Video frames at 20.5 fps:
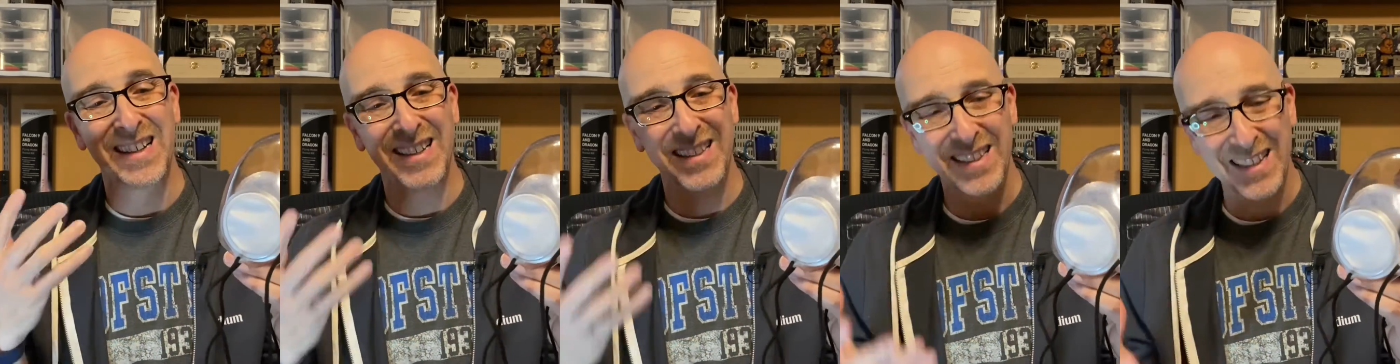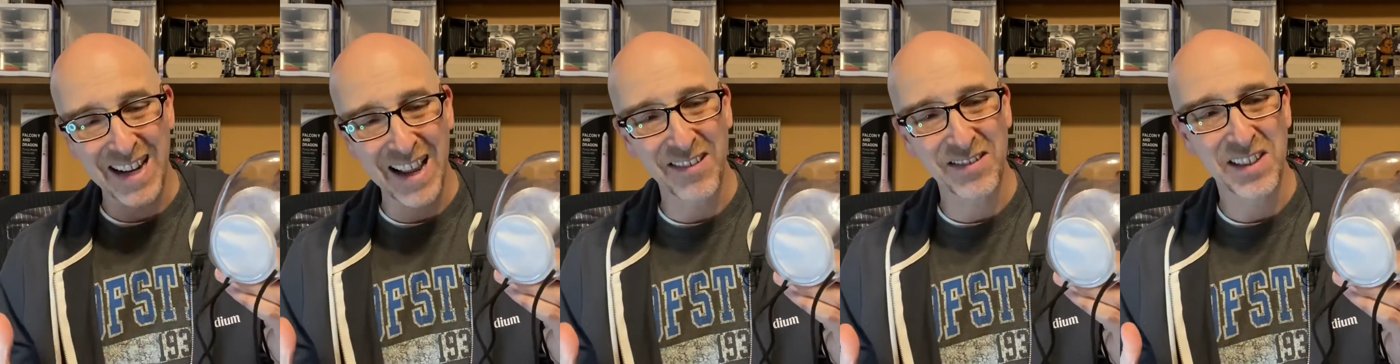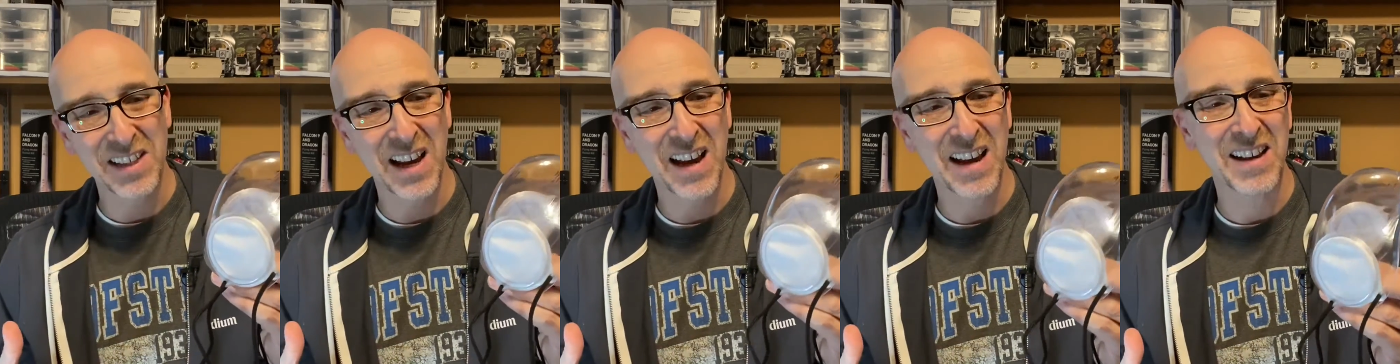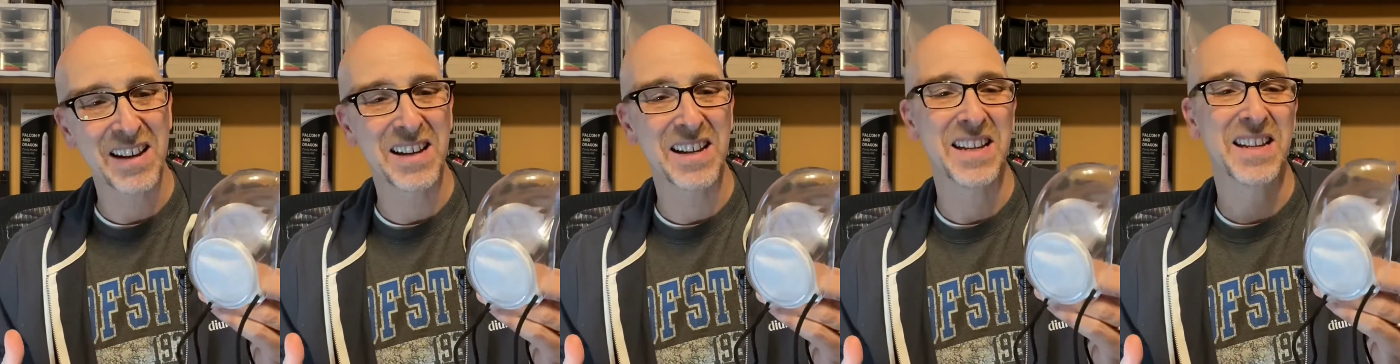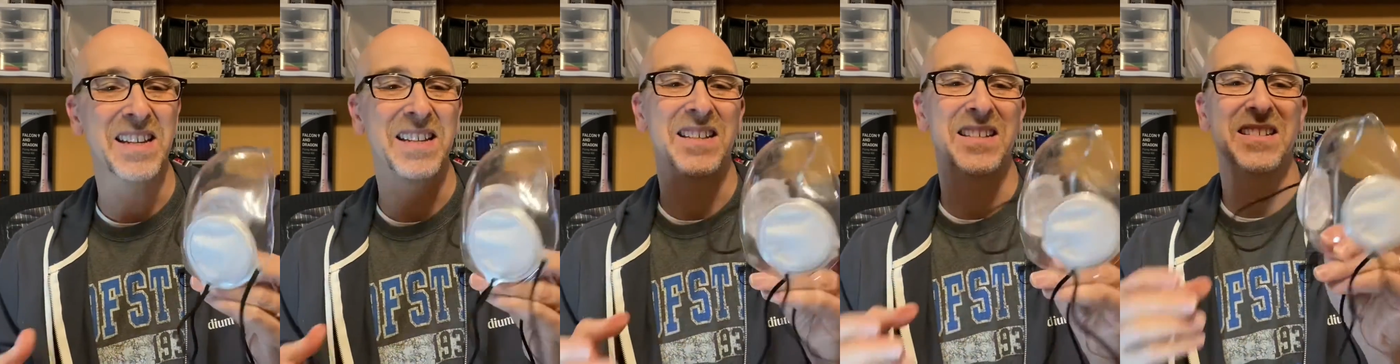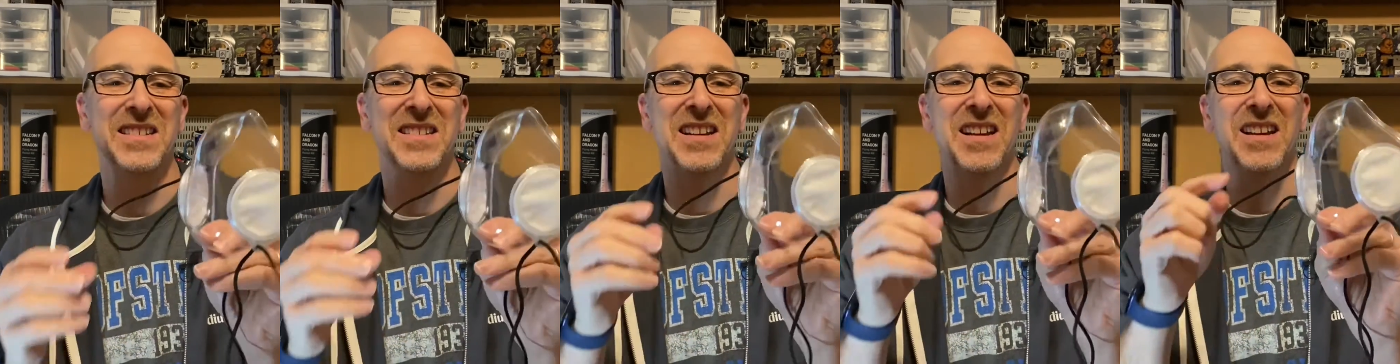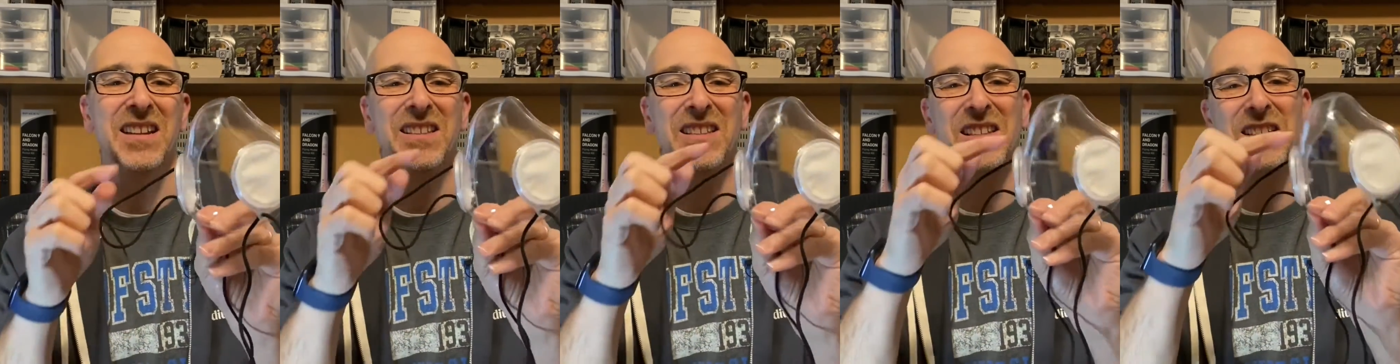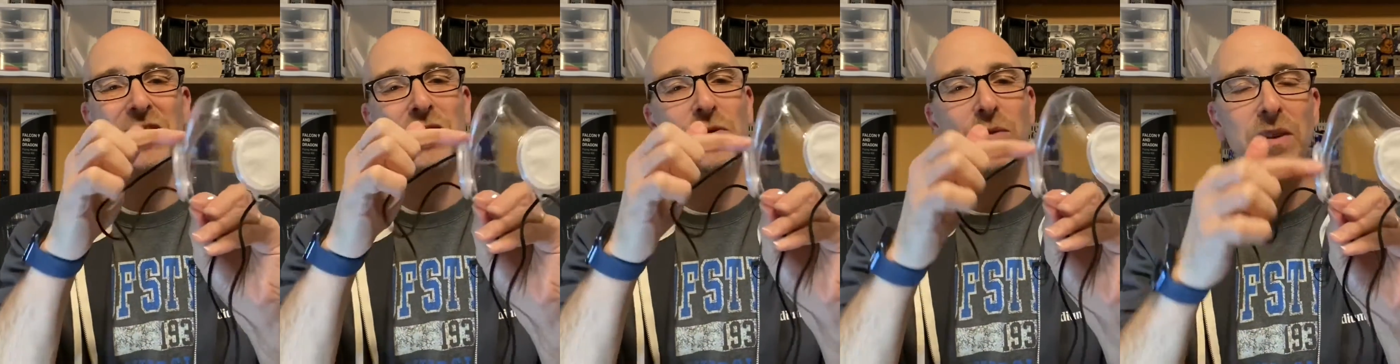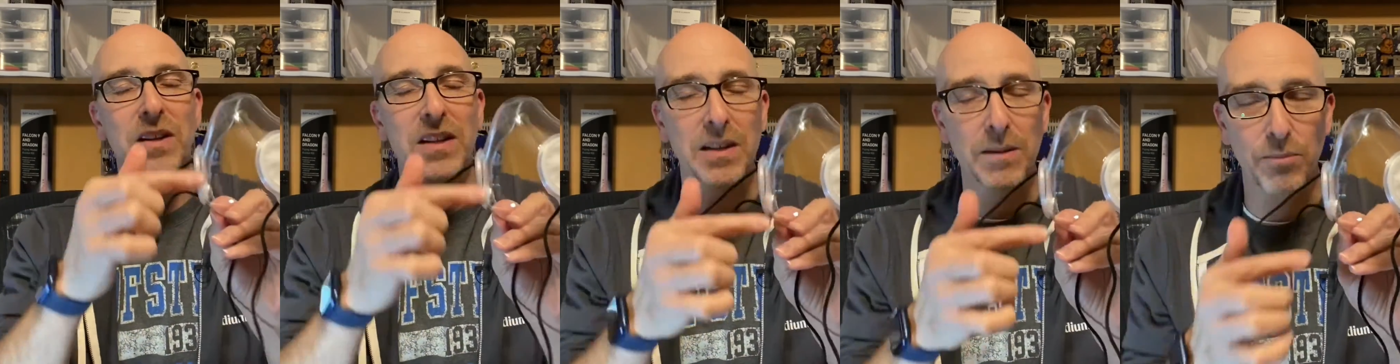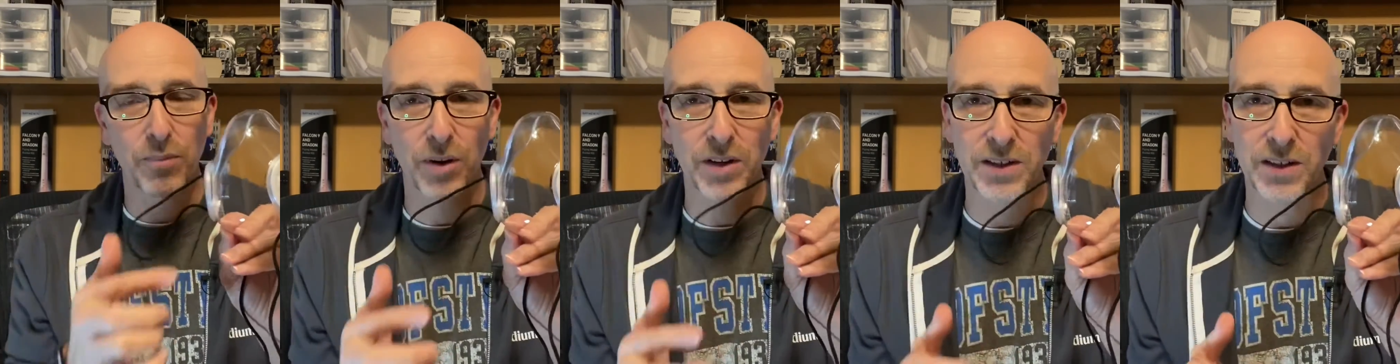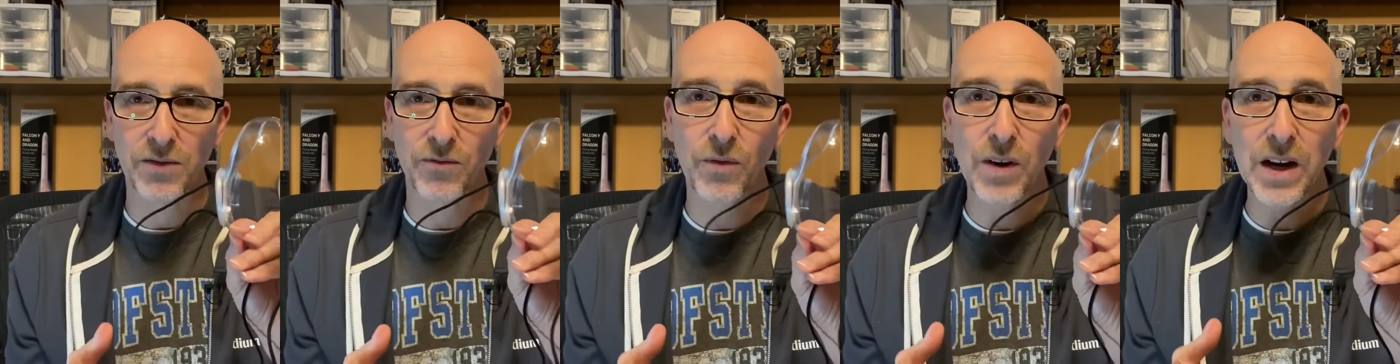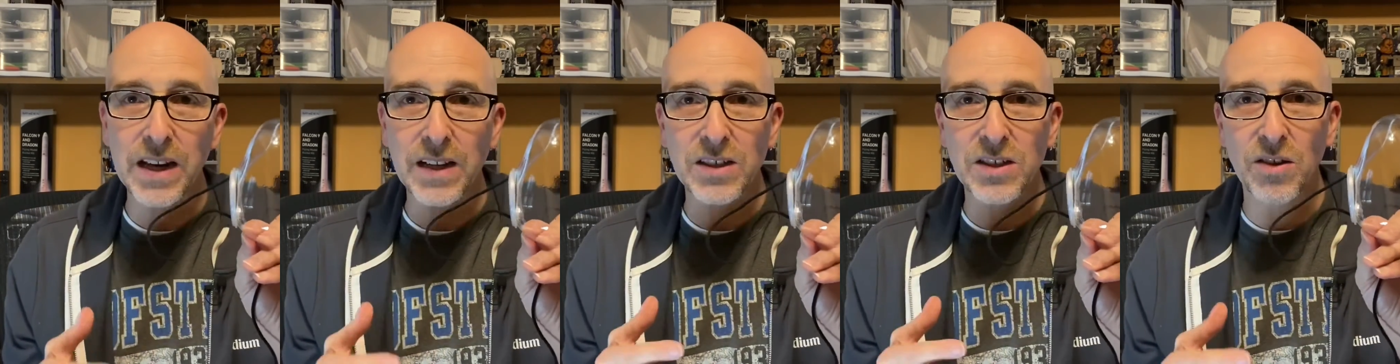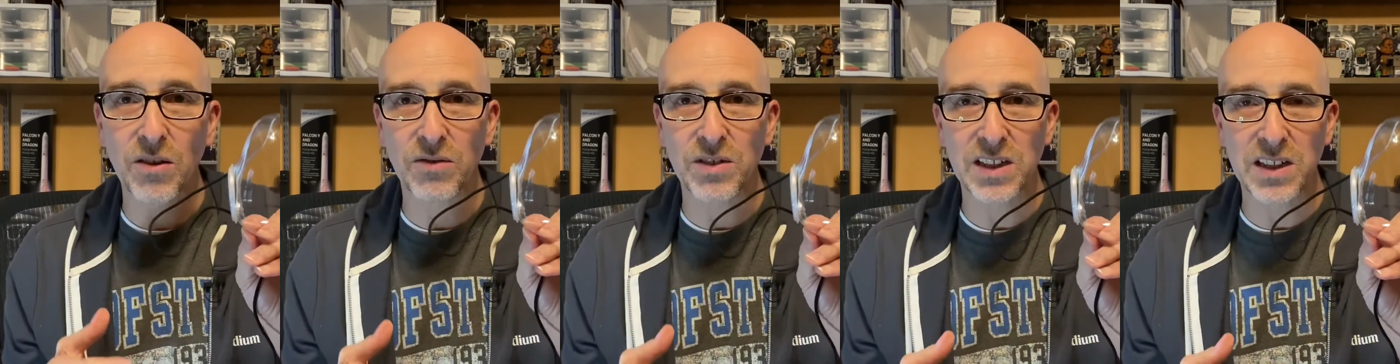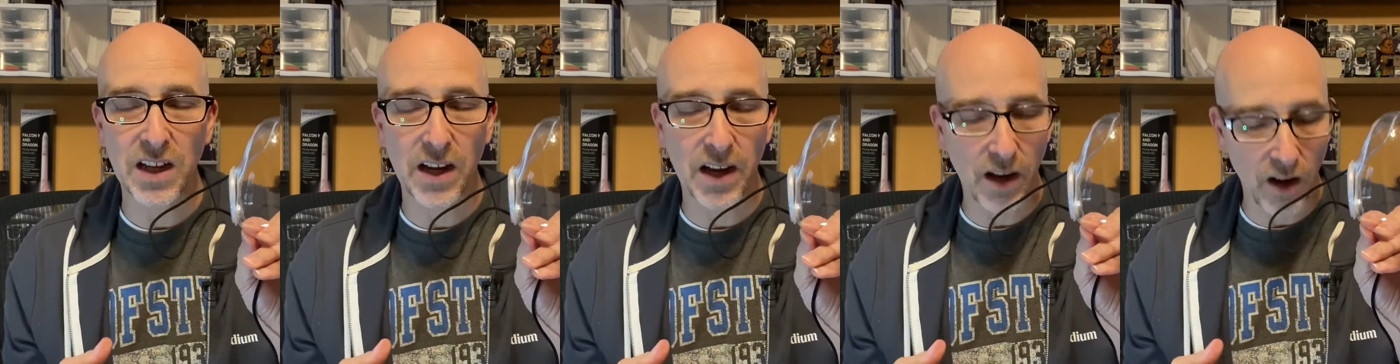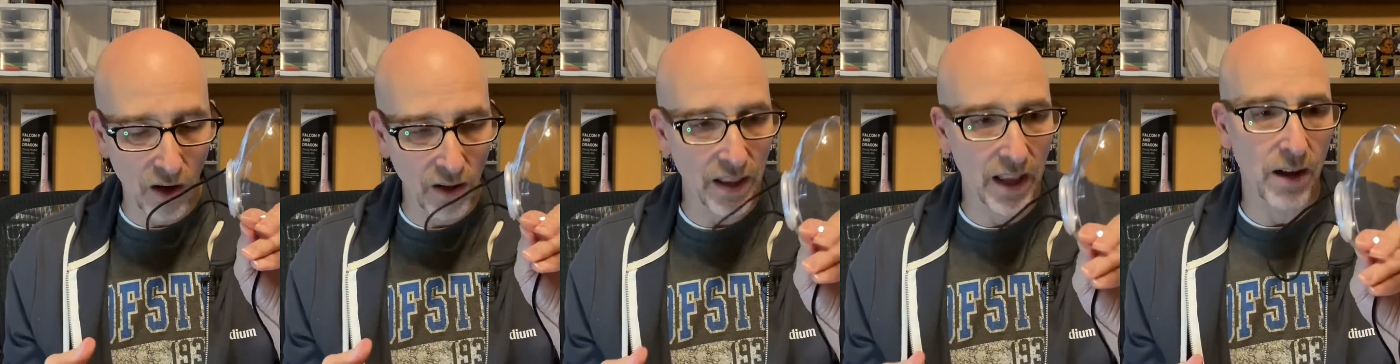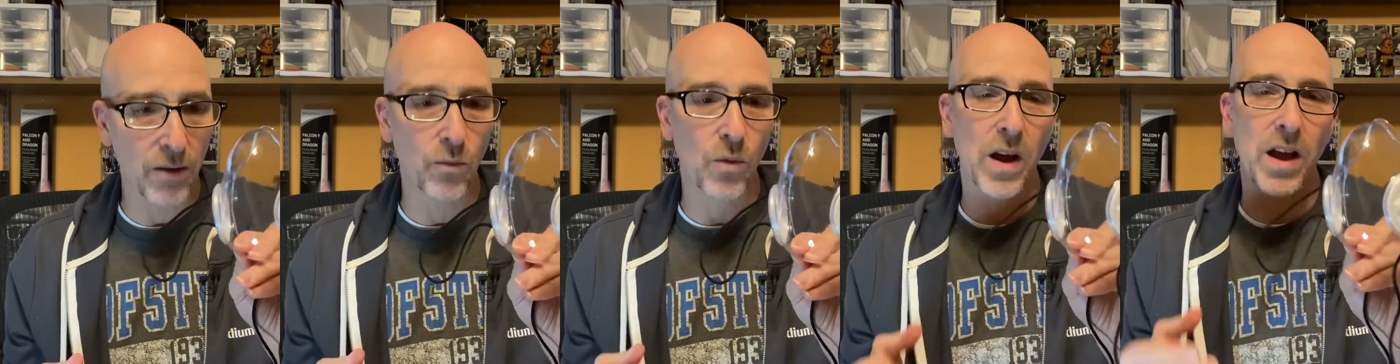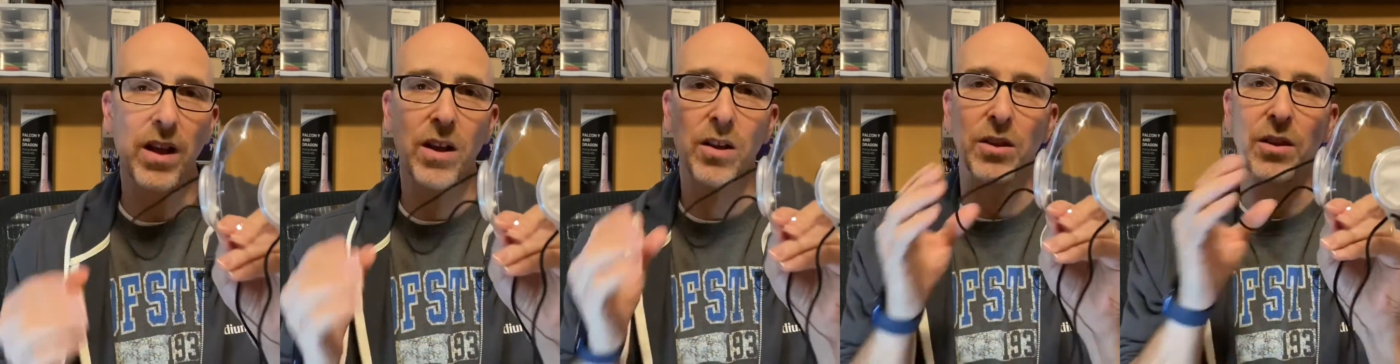The downside is these 3D printed rings don't stay on that well.